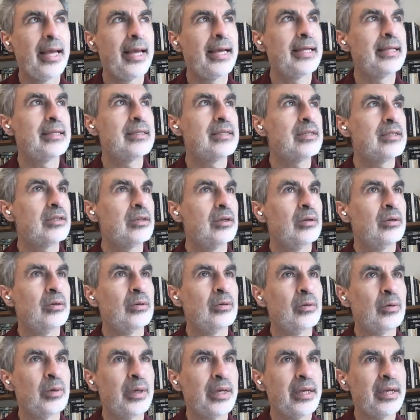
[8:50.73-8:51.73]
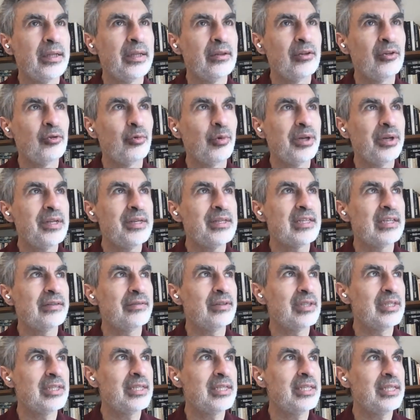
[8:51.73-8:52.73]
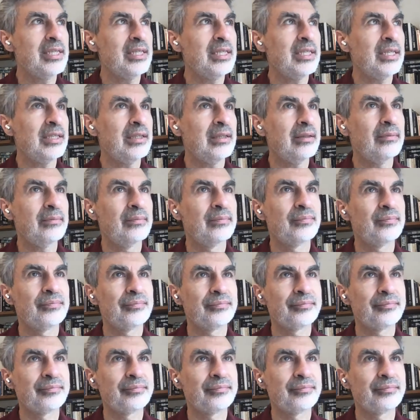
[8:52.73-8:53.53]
And so in twenty seventeen,